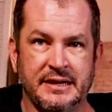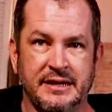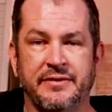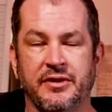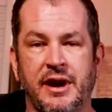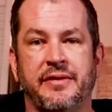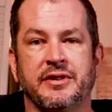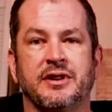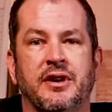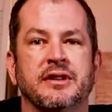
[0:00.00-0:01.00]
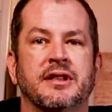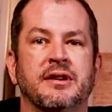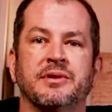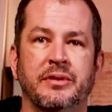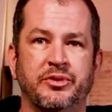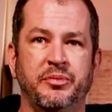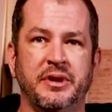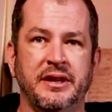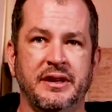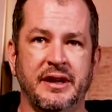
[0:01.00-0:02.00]
a different graphics card in there, which would
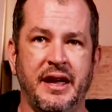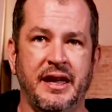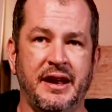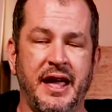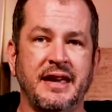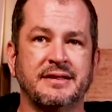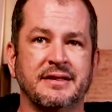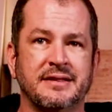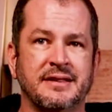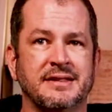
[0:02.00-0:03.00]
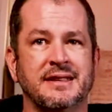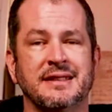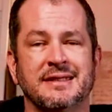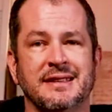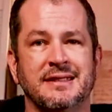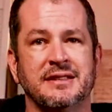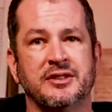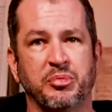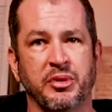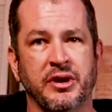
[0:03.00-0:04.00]
be an Asus 1660
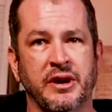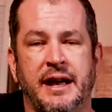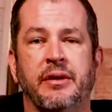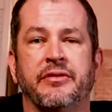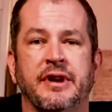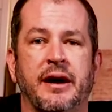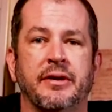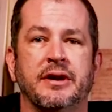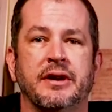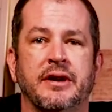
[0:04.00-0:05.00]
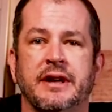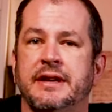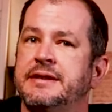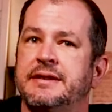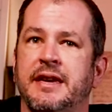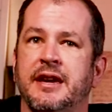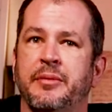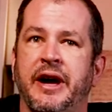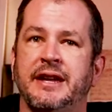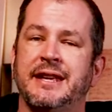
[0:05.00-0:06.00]
Super. However, now there is a
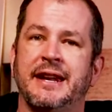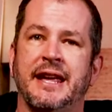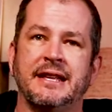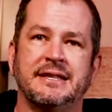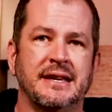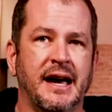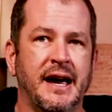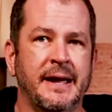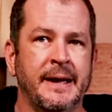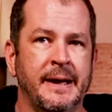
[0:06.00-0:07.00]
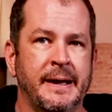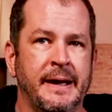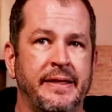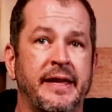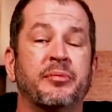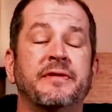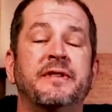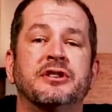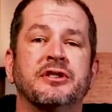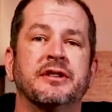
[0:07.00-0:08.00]
Gigabyte 1080 Ti. That'll be
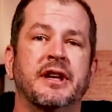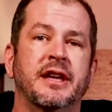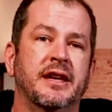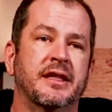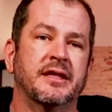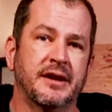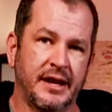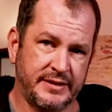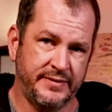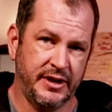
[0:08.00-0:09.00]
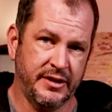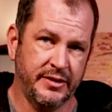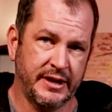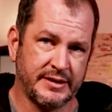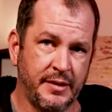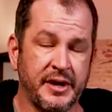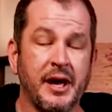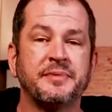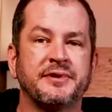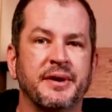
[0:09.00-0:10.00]
featured in the next video that's coming
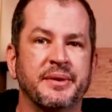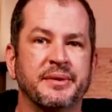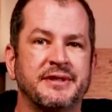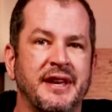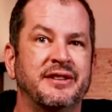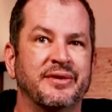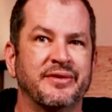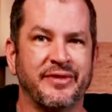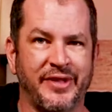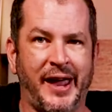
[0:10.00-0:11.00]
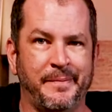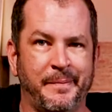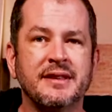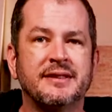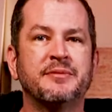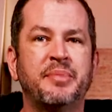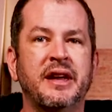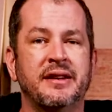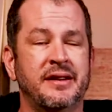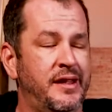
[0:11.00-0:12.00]
up, so stay tuned for that. This has
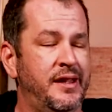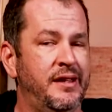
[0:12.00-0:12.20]
been